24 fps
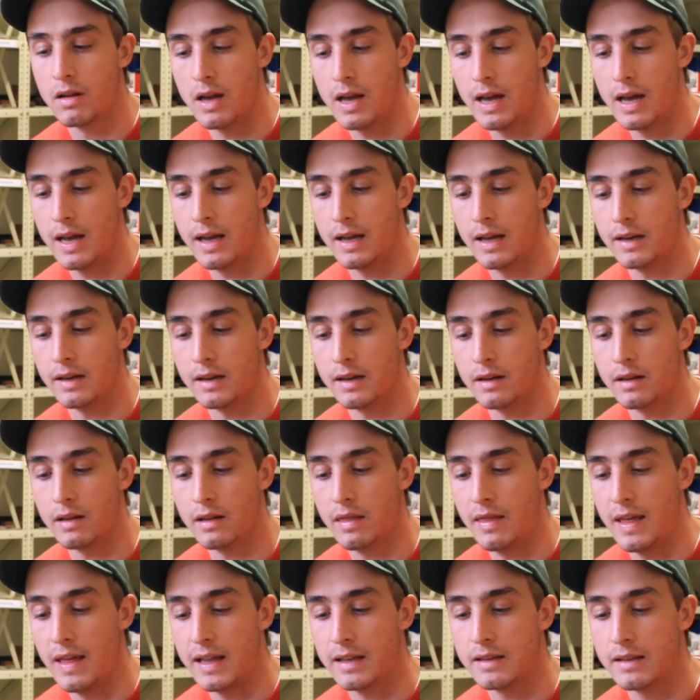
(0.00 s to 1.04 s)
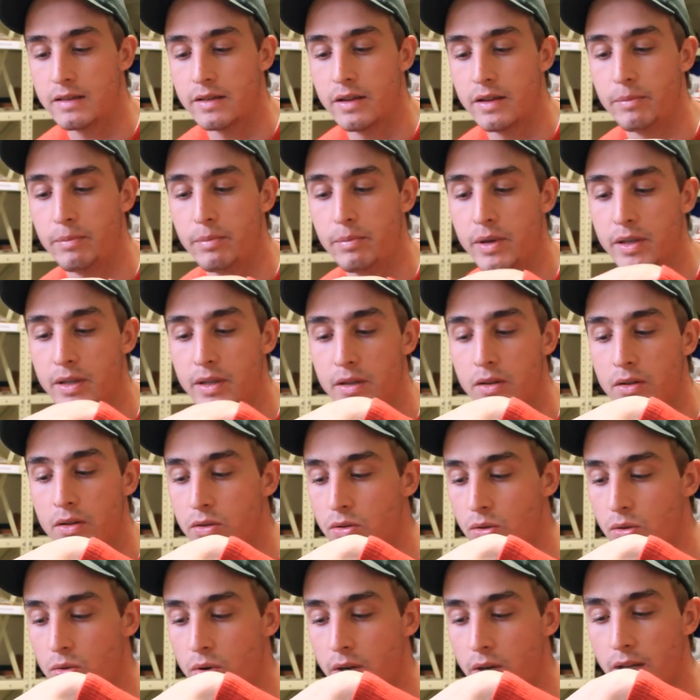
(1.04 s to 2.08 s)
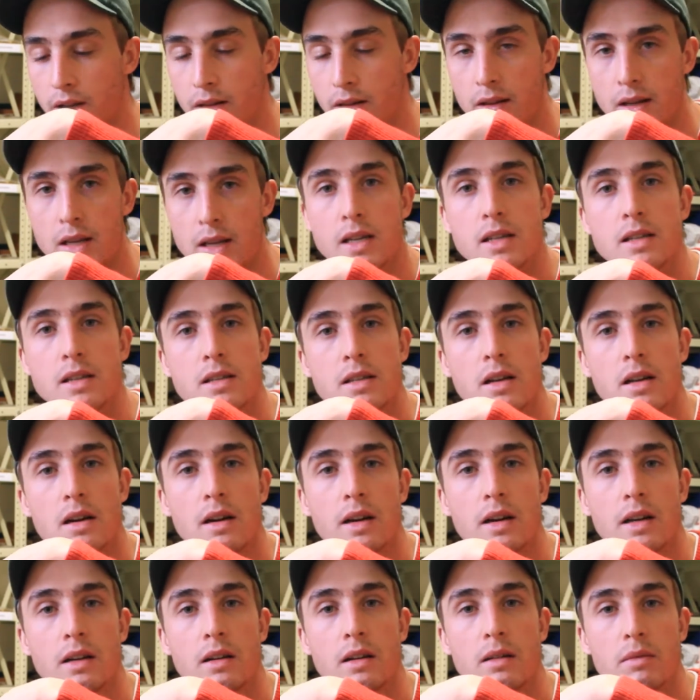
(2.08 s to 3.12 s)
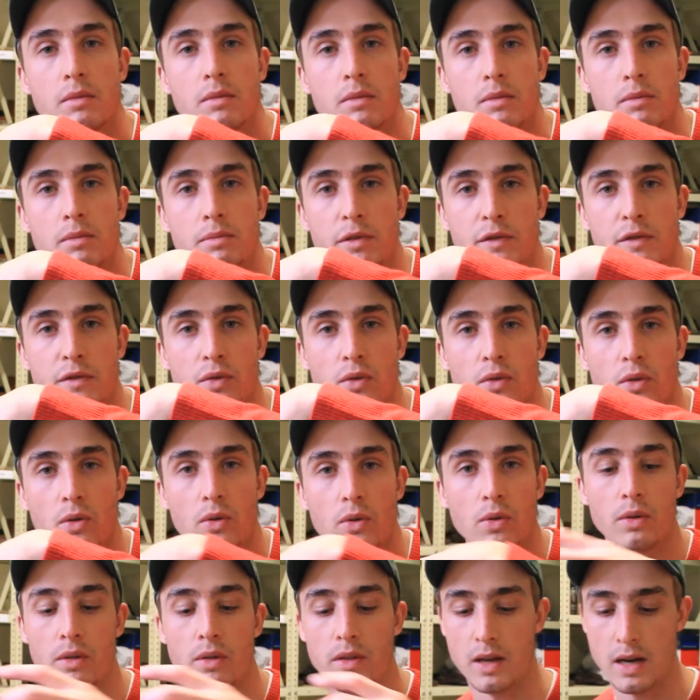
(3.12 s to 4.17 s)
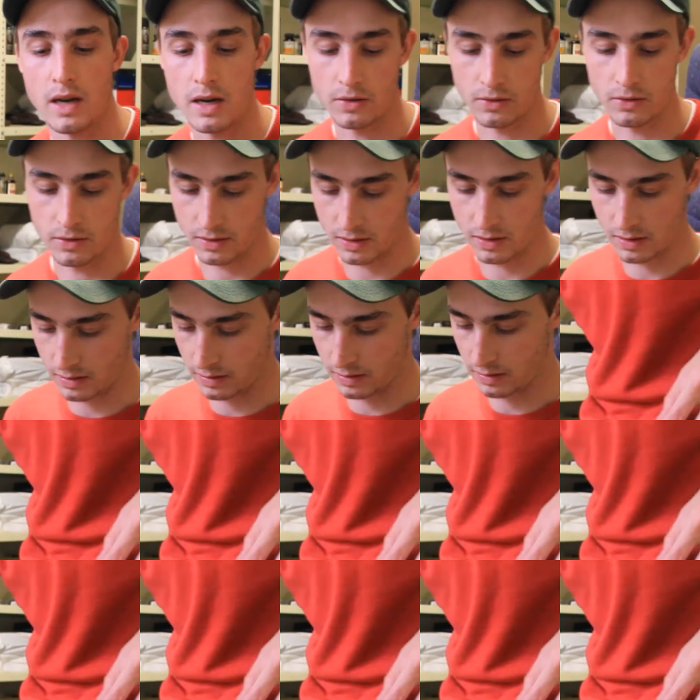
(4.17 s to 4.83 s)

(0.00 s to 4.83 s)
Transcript: and that's simply torquing the inside before the outside.